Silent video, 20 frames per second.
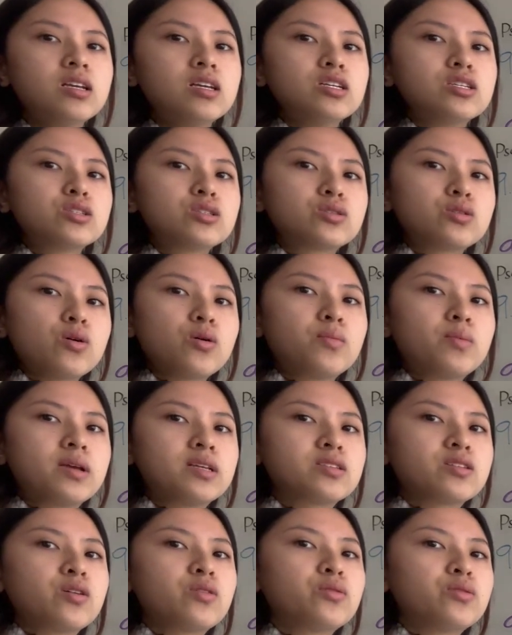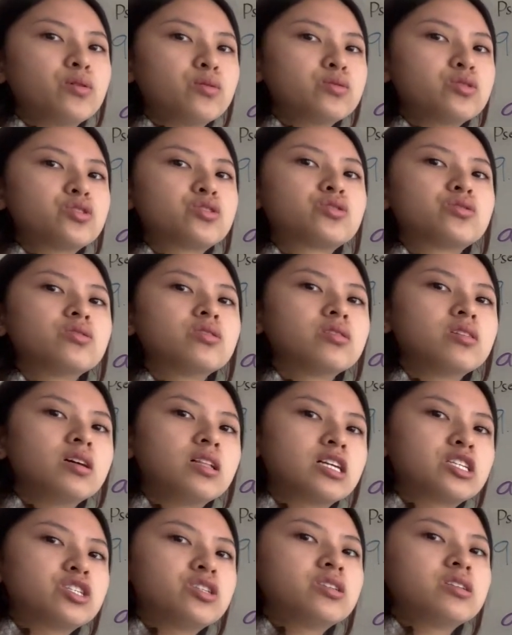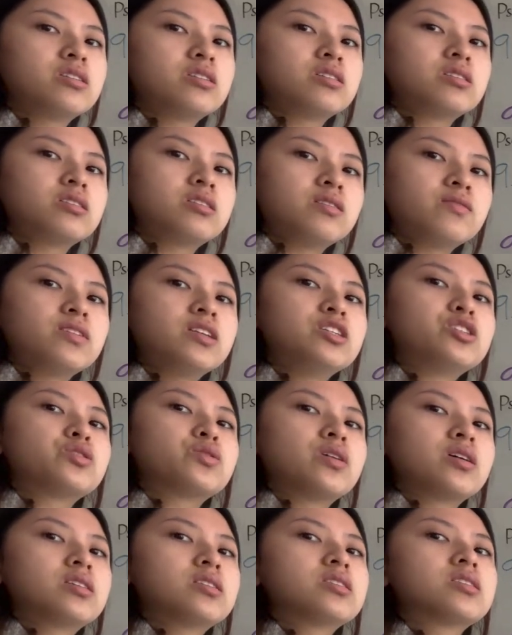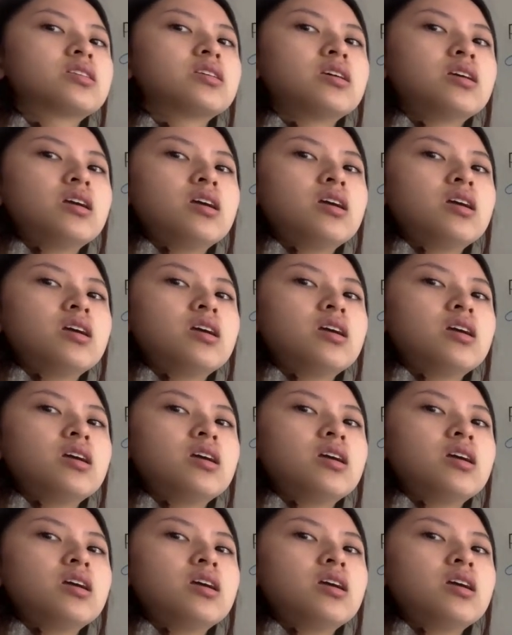So based on the electronegativity trends,